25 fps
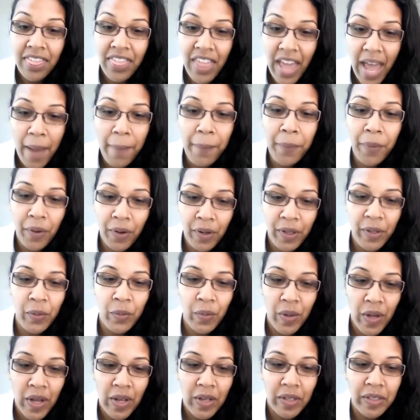That pretty
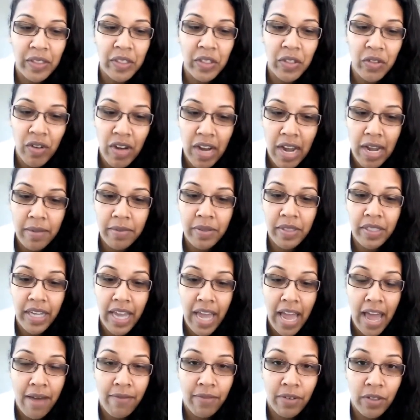well describes
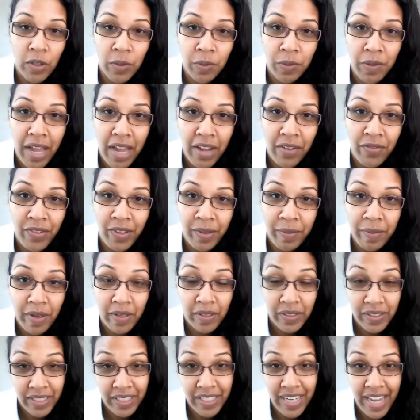the average Black
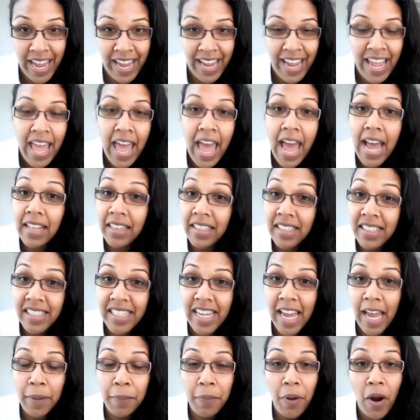female today. And the
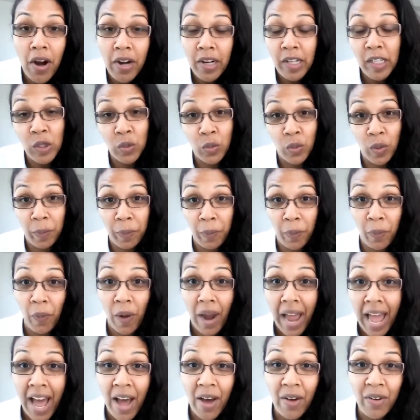sad part is we're
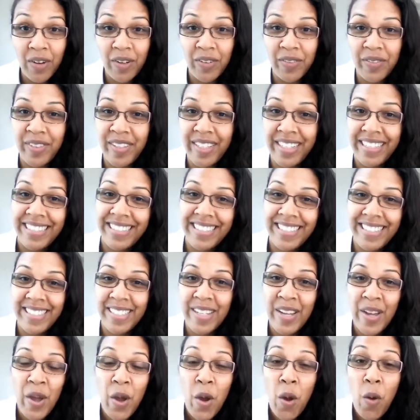proud of
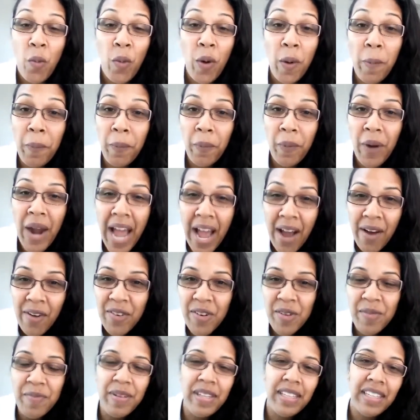this. We're
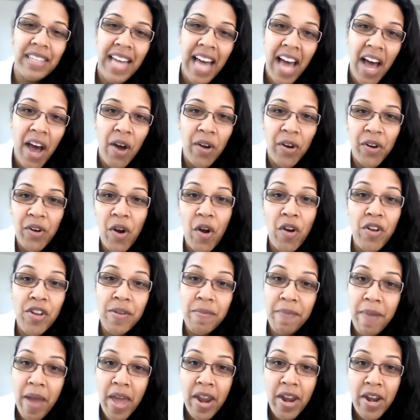proud to be loud and
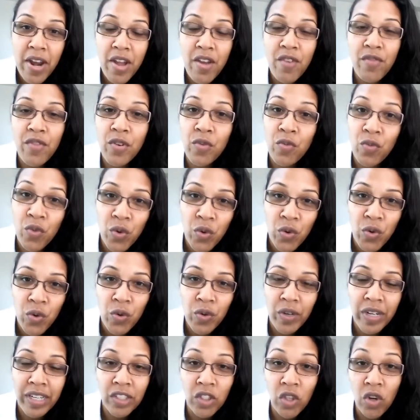argumentative and
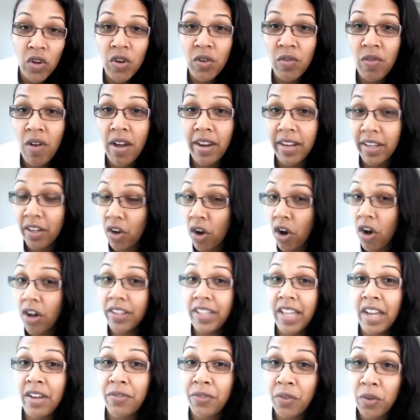rude and turn around and
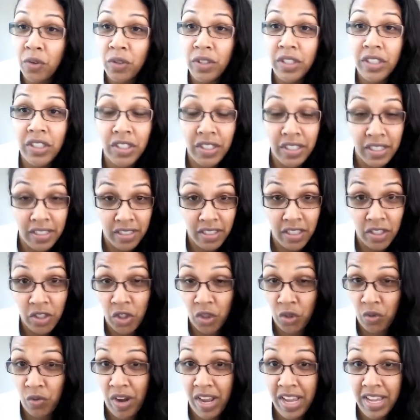call that foolishness a
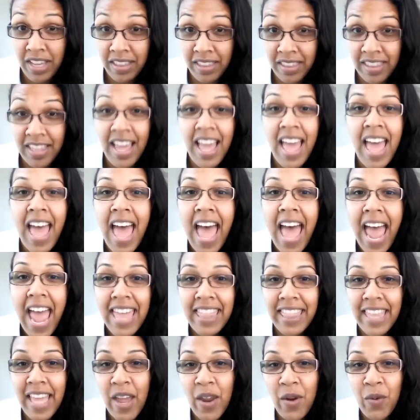strength.
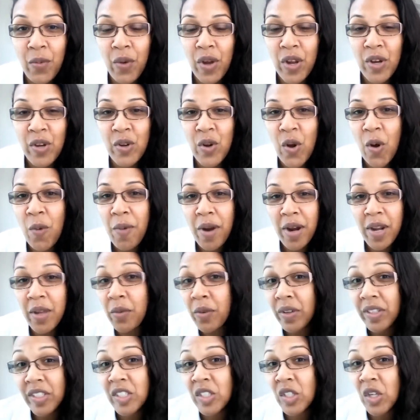And then when nobody
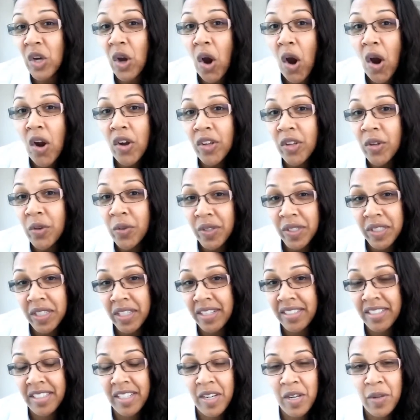wants to argue
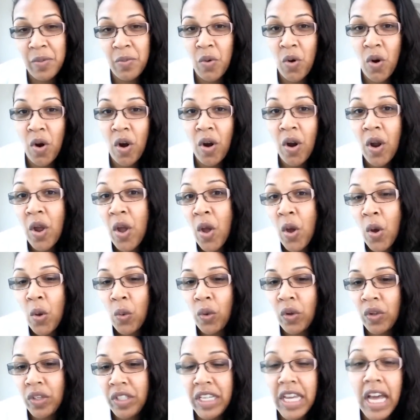with us anymore,
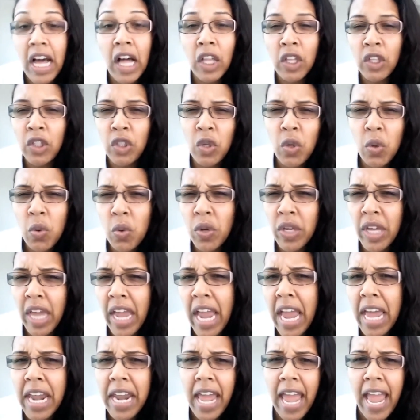we'll yell, "You
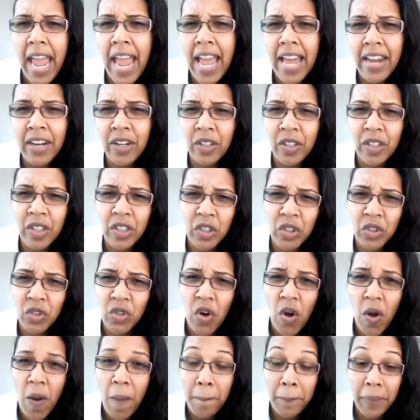can't handle a
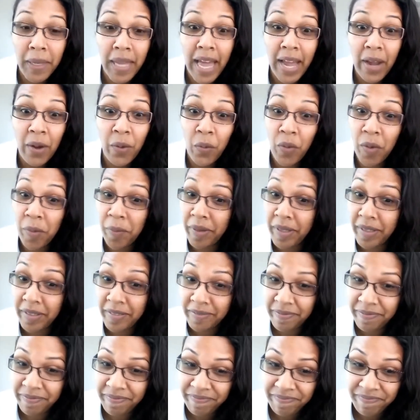strong Black
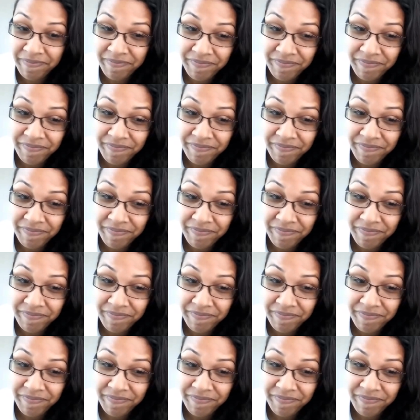woman."